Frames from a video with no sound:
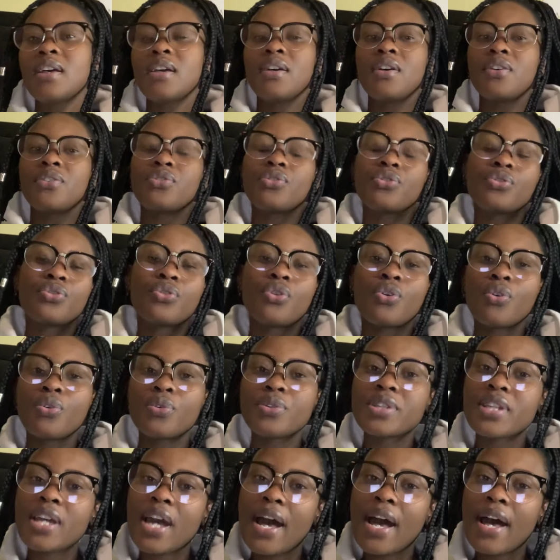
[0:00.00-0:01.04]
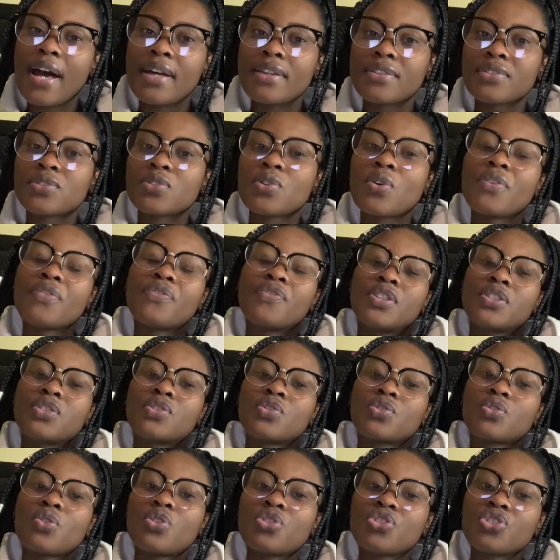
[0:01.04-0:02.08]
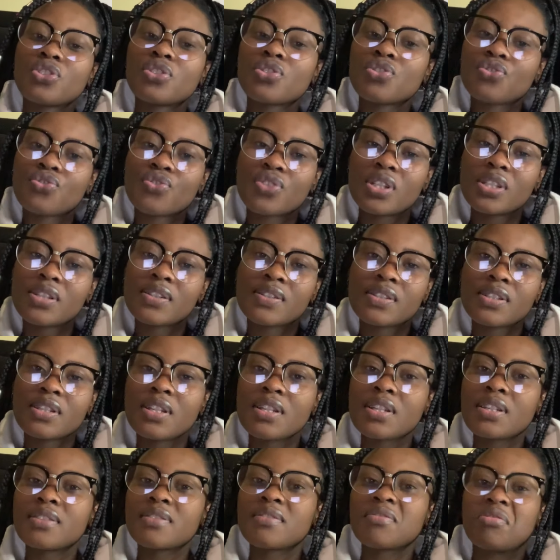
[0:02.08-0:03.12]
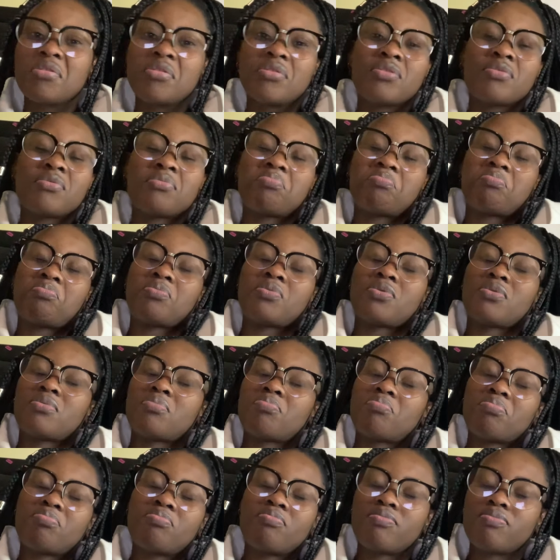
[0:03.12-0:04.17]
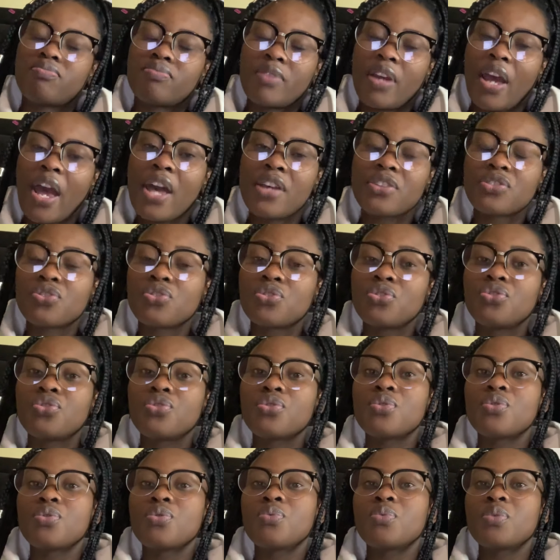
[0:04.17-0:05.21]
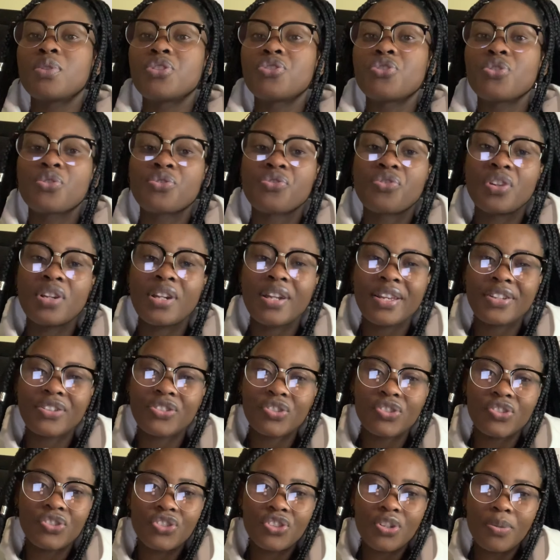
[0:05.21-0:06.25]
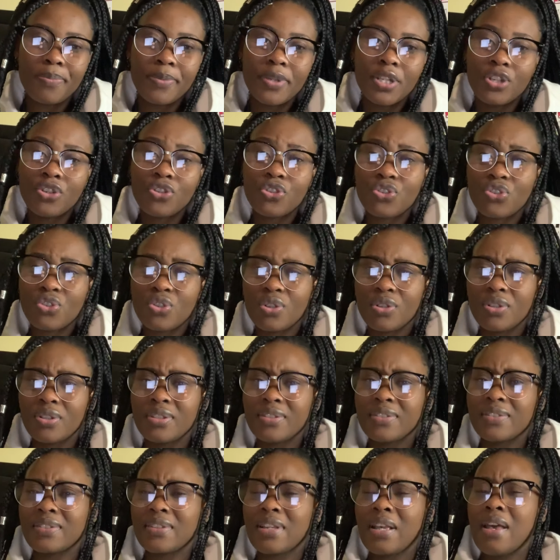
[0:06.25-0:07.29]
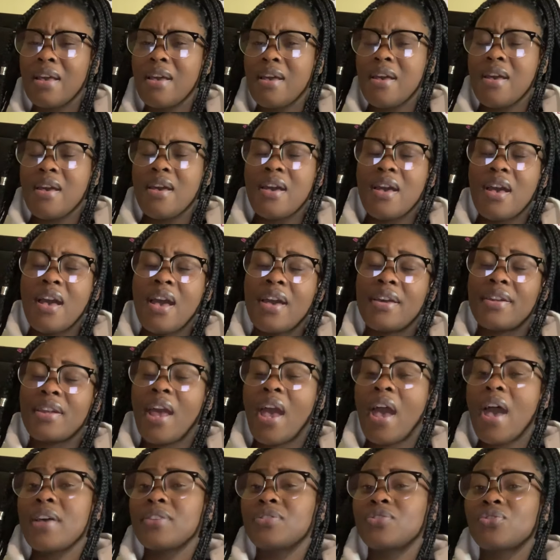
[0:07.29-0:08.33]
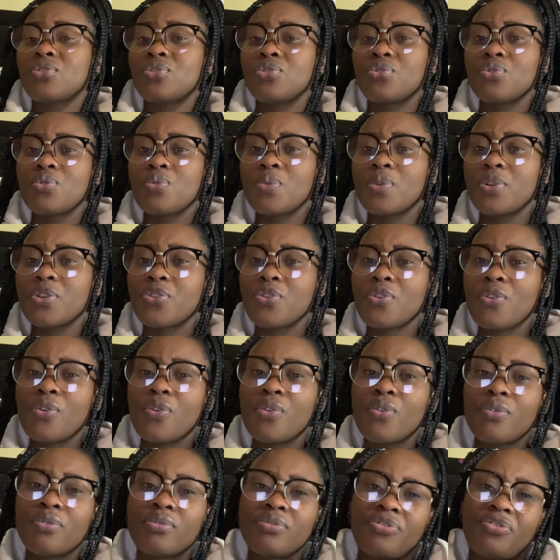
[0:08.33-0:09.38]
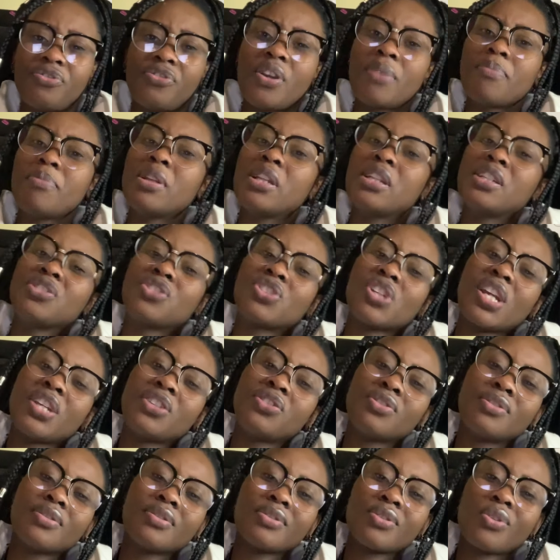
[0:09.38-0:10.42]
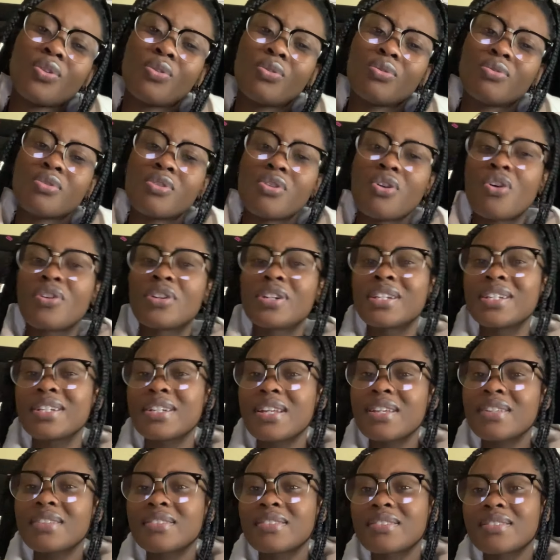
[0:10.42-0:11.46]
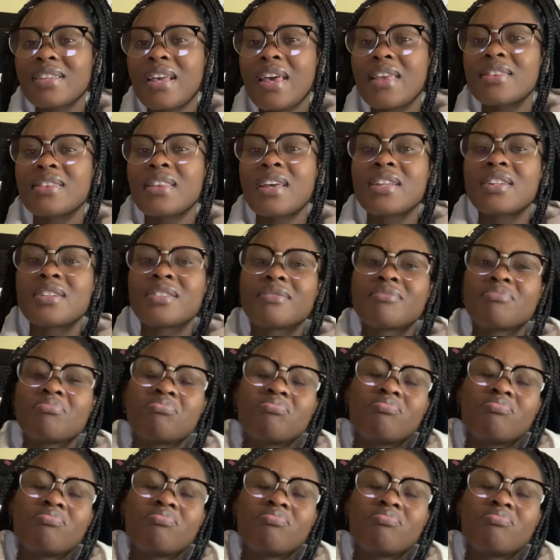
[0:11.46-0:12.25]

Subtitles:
yeah. So if it's social stresses, it has to do with your relationship issues, it has to do with your family changes or loneliness, and then